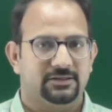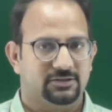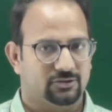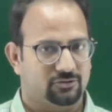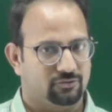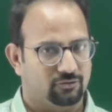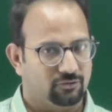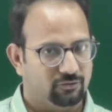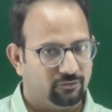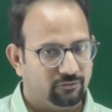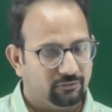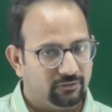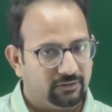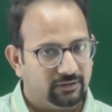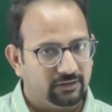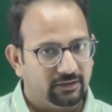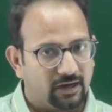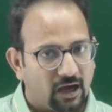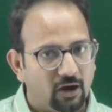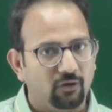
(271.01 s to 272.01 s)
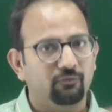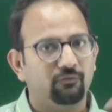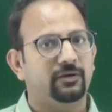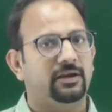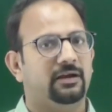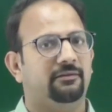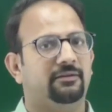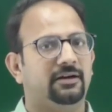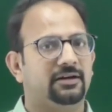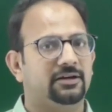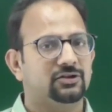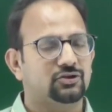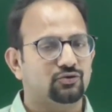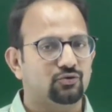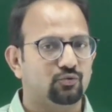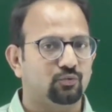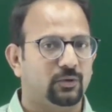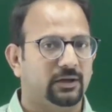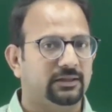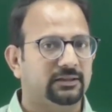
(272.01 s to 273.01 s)
So now we have
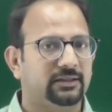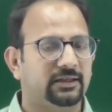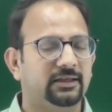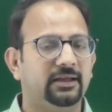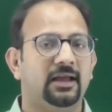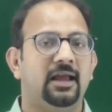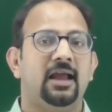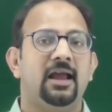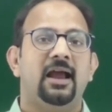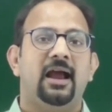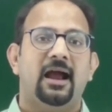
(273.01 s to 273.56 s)
understood one thing,